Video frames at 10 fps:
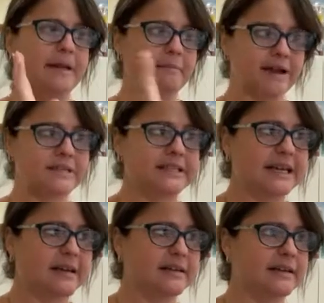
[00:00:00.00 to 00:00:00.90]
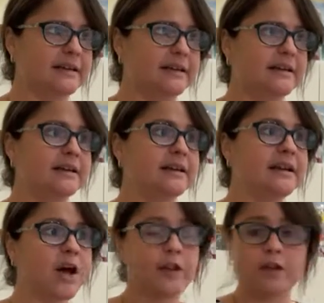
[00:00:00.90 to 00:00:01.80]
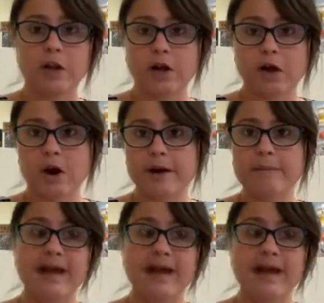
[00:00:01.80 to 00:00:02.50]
I mounted that on the long arm.